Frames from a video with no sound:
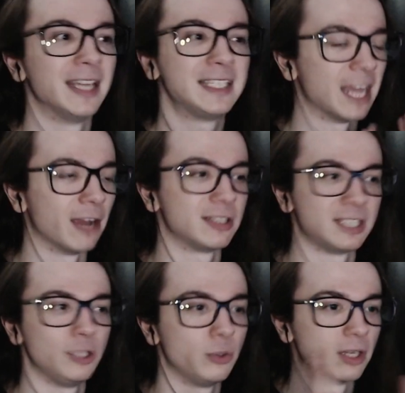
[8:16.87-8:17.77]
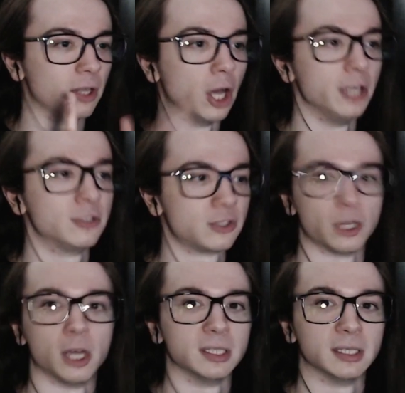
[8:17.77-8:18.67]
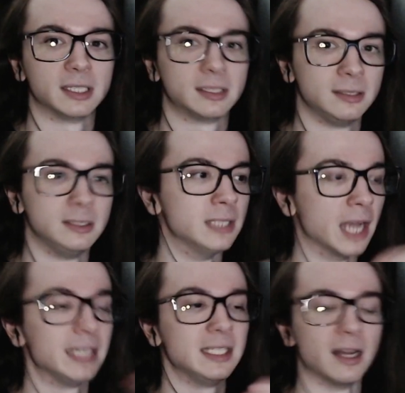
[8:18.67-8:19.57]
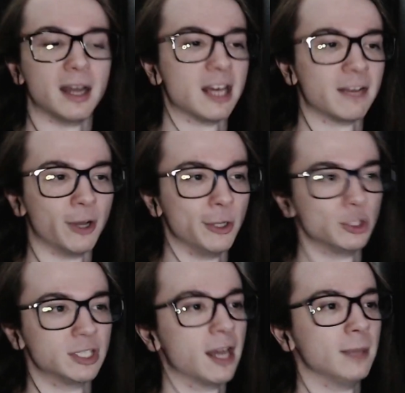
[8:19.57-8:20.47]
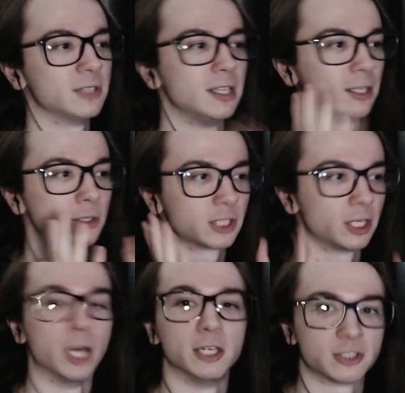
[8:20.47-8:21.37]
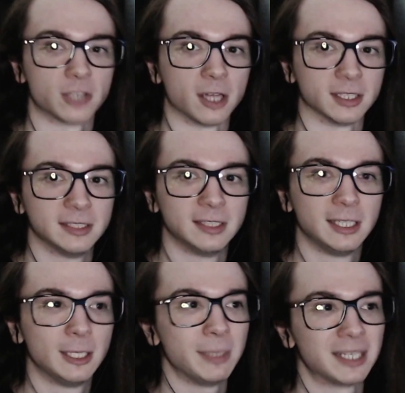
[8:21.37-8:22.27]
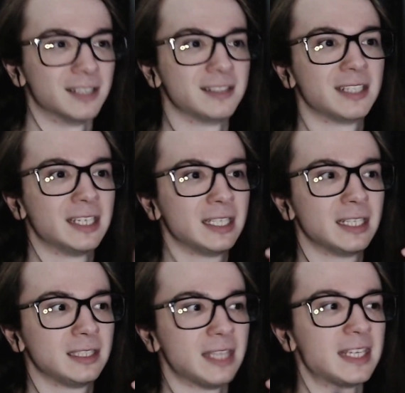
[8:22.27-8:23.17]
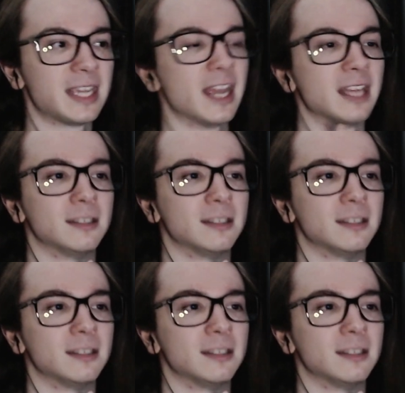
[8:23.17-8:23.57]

Guarantee you they'll uninstall it like 99 out of 100 times. They're just gonna uninstall it because they can't